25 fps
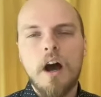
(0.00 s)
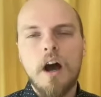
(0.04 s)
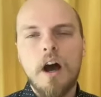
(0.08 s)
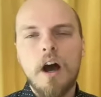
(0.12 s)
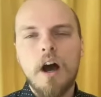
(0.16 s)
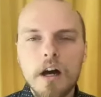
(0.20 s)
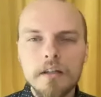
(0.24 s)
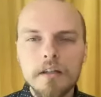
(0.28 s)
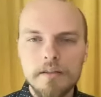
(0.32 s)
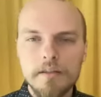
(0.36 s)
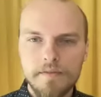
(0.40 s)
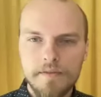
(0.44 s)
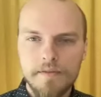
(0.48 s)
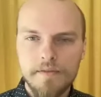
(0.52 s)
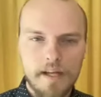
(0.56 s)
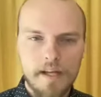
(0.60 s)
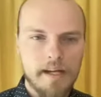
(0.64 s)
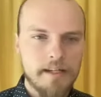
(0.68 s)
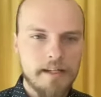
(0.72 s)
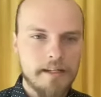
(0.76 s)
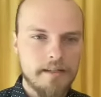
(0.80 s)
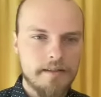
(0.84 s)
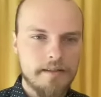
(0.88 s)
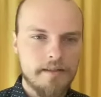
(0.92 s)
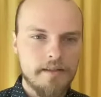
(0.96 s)
All of
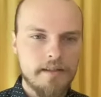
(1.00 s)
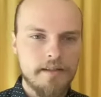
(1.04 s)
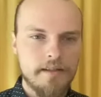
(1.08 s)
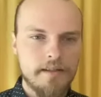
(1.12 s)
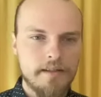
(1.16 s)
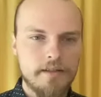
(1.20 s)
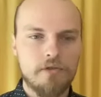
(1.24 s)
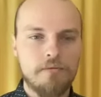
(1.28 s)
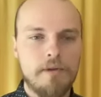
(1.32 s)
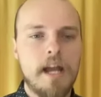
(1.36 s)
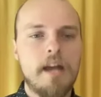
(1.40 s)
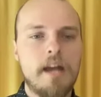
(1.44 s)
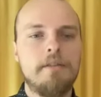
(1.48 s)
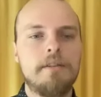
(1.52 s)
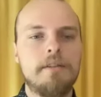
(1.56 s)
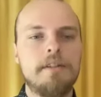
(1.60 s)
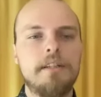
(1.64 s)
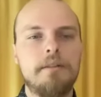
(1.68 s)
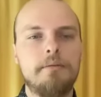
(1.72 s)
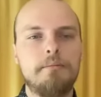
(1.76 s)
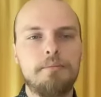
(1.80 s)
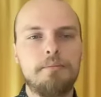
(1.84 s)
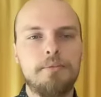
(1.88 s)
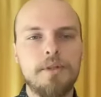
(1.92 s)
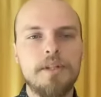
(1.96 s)
science is
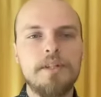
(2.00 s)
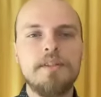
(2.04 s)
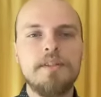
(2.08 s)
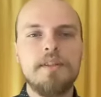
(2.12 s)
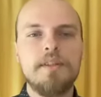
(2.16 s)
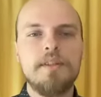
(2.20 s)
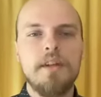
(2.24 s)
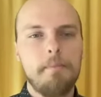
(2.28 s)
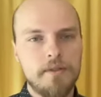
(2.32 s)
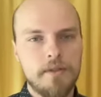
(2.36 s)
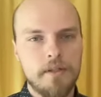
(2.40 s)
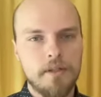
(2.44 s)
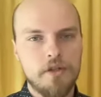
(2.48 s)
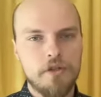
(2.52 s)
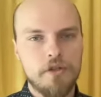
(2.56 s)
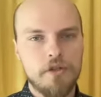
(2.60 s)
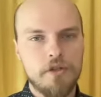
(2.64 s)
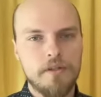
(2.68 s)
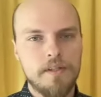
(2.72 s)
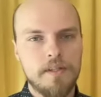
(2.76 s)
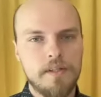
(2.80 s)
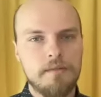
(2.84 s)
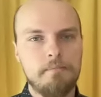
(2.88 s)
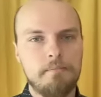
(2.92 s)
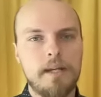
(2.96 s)
grounded in
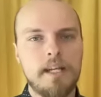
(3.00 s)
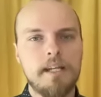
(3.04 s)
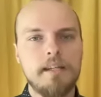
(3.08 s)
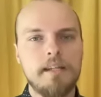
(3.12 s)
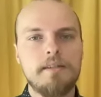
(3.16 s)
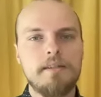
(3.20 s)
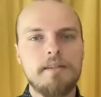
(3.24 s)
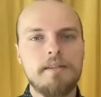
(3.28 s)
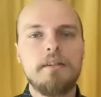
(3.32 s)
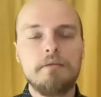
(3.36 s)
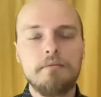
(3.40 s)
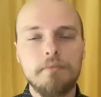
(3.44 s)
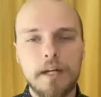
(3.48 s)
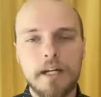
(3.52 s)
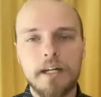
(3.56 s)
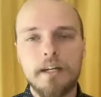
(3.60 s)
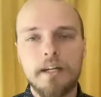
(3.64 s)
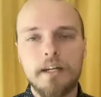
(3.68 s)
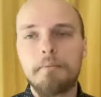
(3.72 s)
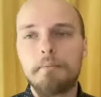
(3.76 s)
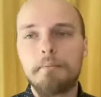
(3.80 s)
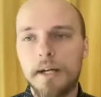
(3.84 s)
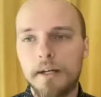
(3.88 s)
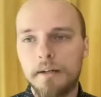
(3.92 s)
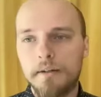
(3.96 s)
presuppositions based on the
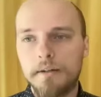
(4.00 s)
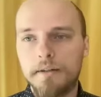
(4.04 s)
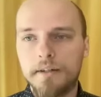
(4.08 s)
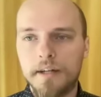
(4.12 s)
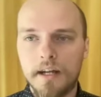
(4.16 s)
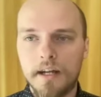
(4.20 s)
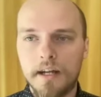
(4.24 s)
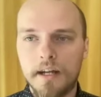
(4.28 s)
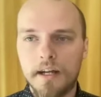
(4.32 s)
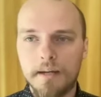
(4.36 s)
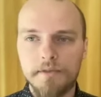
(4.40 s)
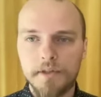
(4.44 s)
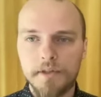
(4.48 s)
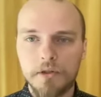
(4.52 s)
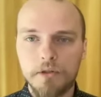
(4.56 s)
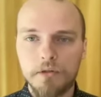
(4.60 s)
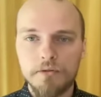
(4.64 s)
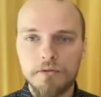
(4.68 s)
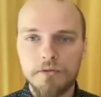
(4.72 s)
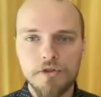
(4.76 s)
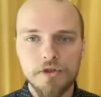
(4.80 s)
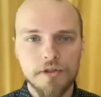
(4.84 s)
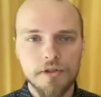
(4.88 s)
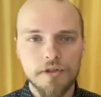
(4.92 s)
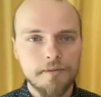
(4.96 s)
reigning paradigm of the
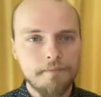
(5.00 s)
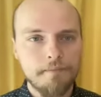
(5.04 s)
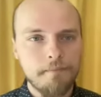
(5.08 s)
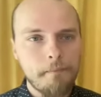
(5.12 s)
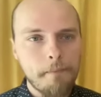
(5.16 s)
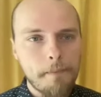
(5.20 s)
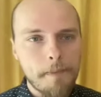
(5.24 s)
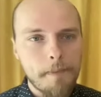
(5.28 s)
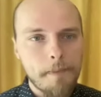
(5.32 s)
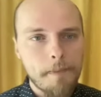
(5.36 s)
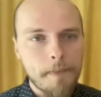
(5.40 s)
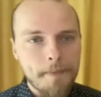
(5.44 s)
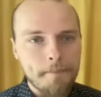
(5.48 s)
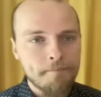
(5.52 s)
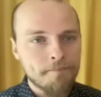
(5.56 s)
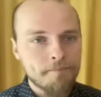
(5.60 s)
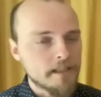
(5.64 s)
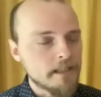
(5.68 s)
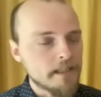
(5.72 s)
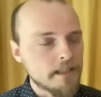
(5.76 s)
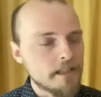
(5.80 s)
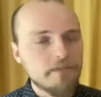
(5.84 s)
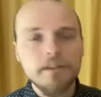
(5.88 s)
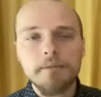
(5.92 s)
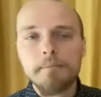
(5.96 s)
culture.
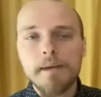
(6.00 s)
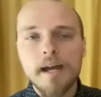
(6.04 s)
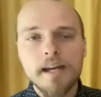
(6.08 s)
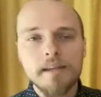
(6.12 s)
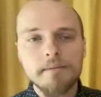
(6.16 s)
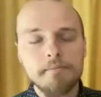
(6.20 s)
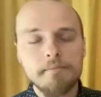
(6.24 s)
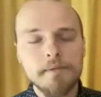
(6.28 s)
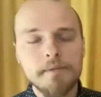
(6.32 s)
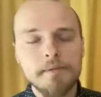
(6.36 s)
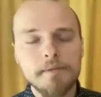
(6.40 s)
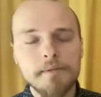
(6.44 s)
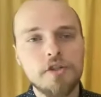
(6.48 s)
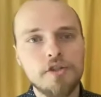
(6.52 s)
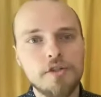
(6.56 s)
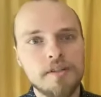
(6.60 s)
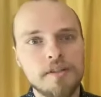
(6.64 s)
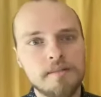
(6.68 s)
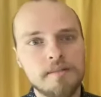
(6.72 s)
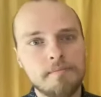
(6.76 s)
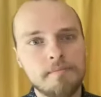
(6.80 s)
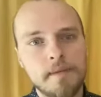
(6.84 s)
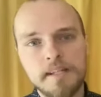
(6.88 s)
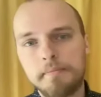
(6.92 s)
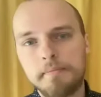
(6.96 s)
Even
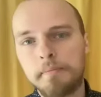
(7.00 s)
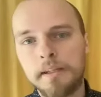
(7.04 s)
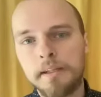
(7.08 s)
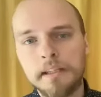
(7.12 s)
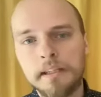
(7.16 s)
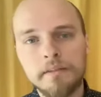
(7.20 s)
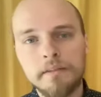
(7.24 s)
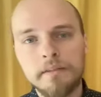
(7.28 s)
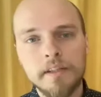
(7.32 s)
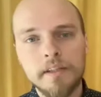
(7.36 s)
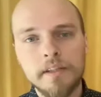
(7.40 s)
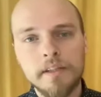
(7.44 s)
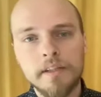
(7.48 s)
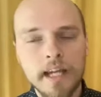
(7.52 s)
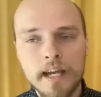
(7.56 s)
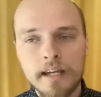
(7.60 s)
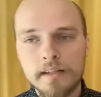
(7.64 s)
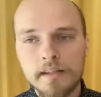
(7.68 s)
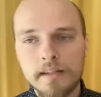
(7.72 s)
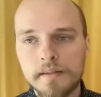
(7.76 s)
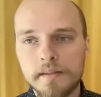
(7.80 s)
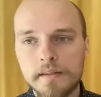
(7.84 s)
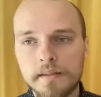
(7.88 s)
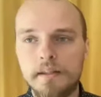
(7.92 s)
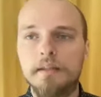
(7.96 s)
mathematicians must believe in the
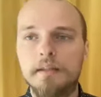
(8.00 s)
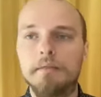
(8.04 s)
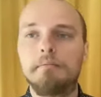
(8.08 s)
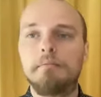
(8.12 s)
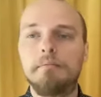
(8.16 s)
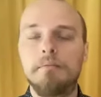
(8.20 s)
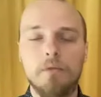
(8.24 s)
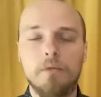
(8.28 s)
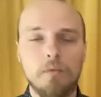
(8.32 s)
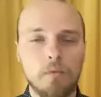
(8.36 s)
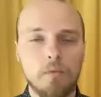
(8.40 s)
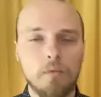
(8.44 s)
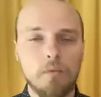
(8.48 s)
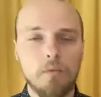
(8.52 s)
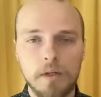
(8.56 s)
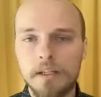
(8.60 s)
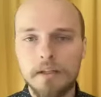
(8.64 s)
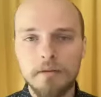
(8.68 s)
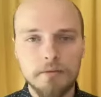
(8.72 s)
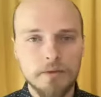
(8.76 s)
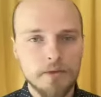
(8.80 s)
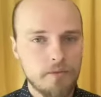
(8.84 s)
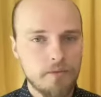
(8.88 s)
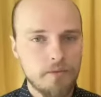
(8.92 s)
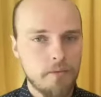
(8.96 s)
axiom
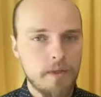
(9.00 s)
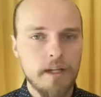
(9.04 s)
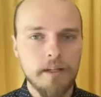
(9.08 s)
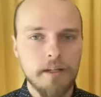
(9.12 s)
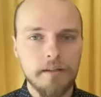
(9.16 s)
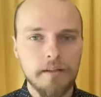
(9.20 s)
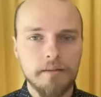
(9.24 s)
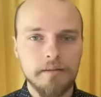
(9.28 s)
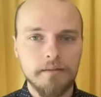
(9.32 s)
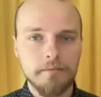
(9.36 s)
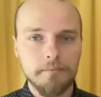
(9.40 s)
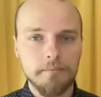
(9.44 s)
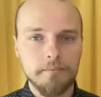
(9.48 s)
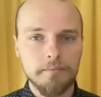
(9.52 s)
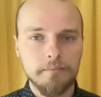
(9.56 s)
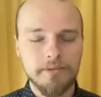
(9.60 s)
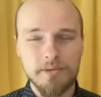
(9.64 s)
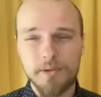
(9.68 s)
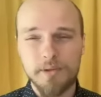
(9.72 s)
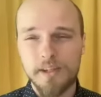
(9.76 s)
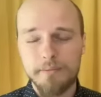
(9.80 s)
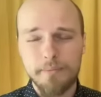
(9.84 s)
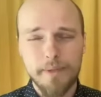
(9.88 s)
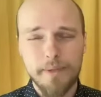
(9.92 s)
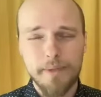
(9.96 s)
1 = 1
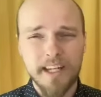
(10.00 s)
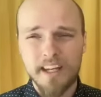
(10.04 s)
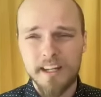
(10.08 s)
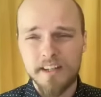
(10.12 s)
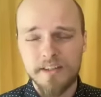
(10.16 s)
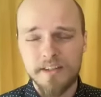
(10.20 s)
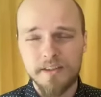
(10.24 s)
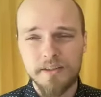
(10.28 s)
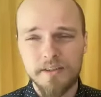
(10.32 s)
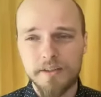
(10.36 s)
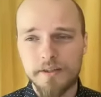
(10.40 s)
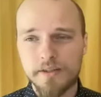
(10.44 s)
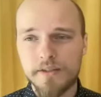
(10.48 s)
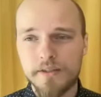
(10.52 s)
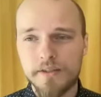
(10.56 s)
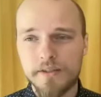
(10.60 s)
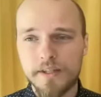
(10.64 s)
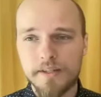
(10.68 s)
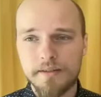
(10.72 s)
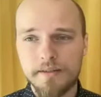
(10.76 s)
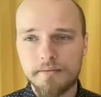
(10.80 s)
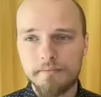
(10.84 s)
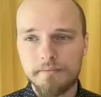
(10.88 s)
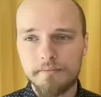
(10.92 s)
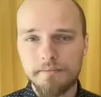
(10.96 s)
before they may enter their
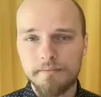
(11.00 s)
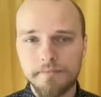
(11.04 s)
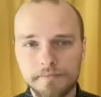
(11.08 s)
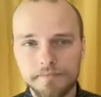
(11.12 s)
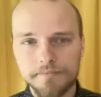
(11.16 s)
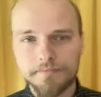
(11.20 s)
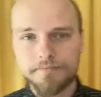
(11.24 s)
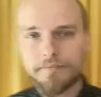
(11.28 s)
system.